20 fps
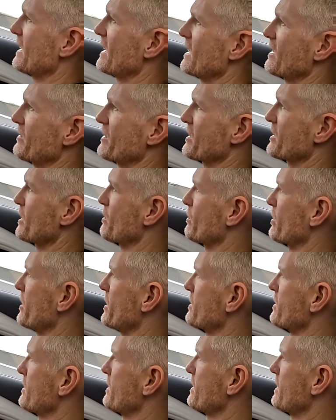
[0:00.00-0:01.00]
lane for some
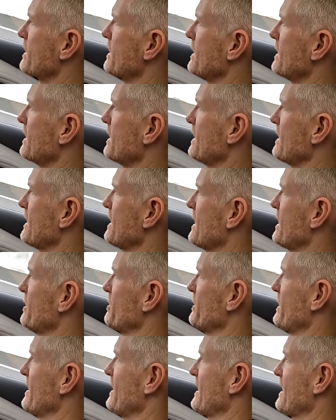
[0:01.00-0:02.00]
reason.
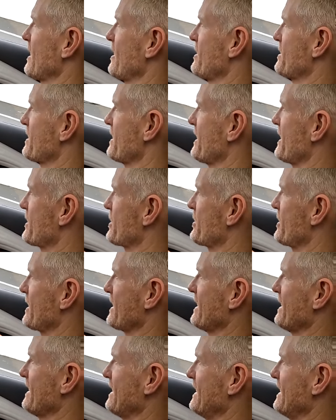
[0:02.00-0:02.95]
Getting really close to that truck.